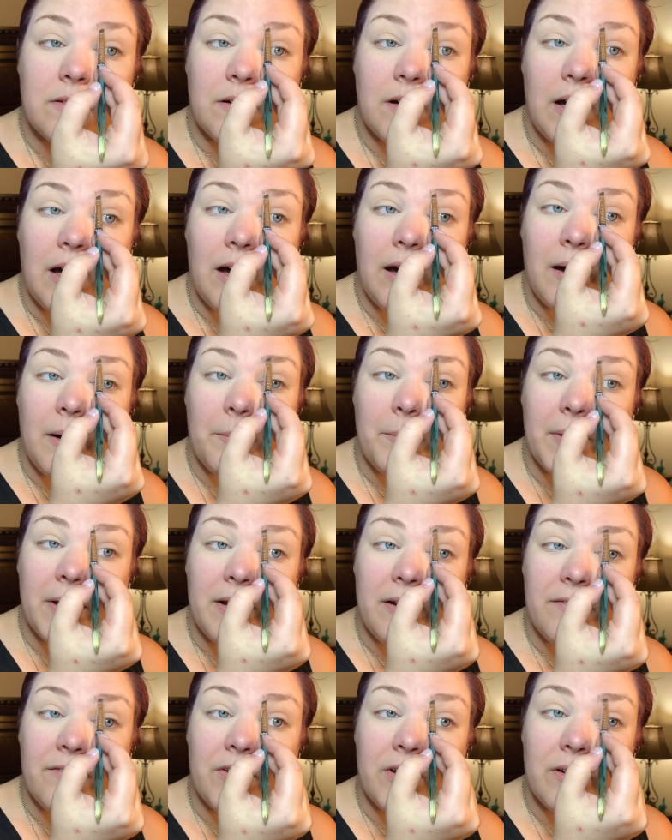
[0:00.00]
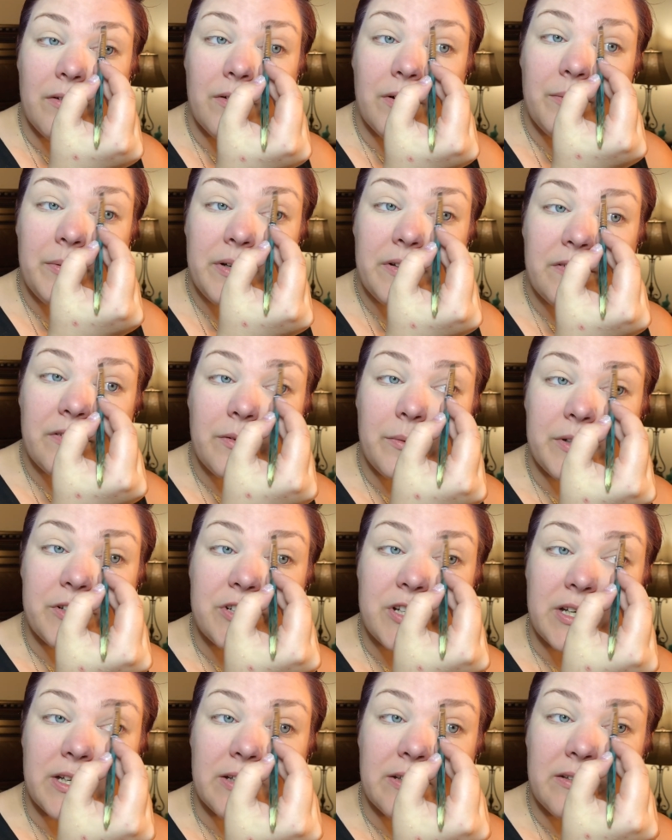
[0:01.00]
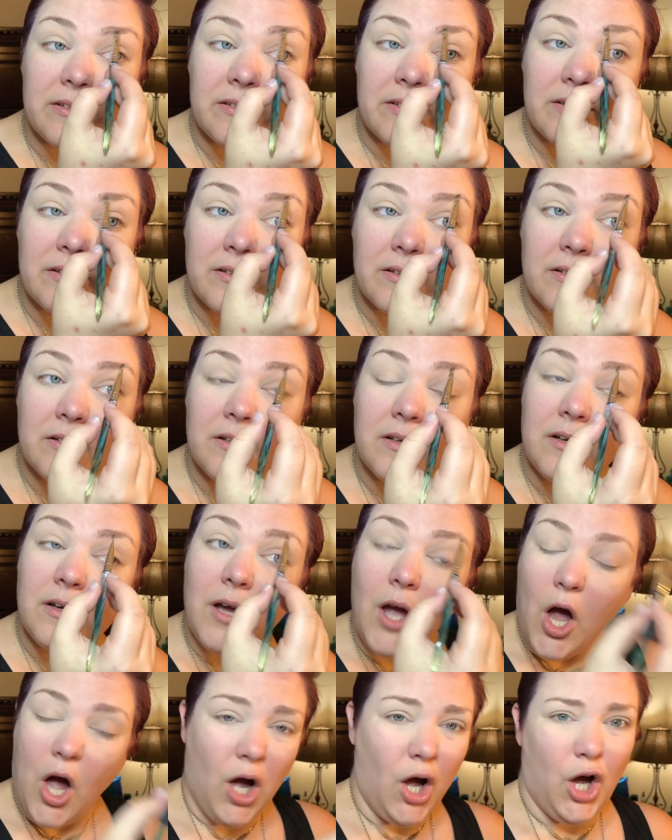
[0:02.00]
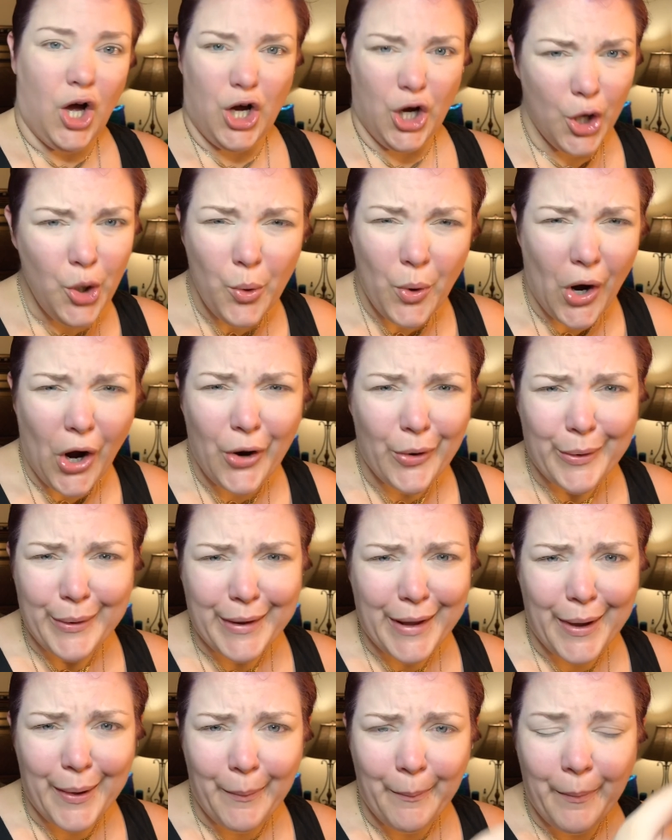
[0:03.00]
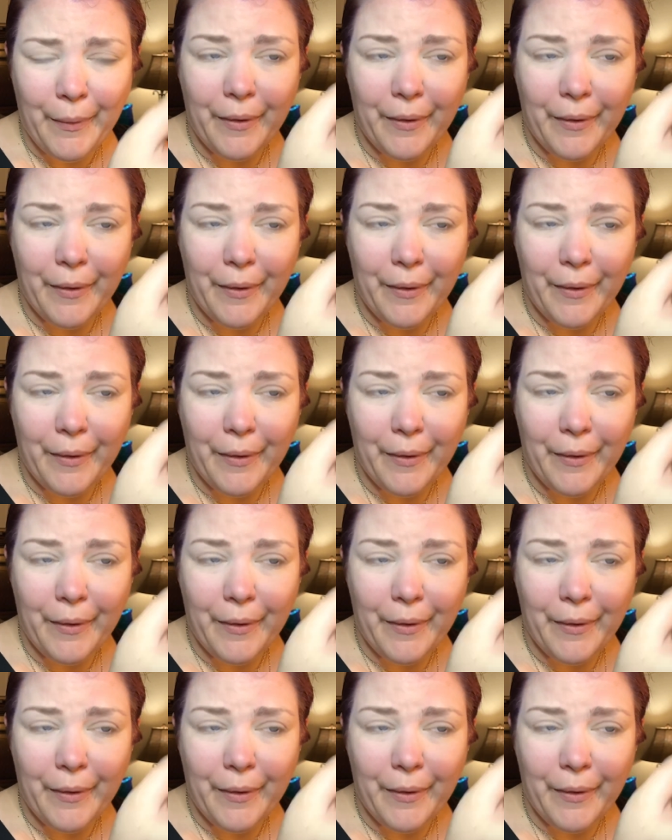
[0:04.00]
And if you don't know what a squishy is, who are you?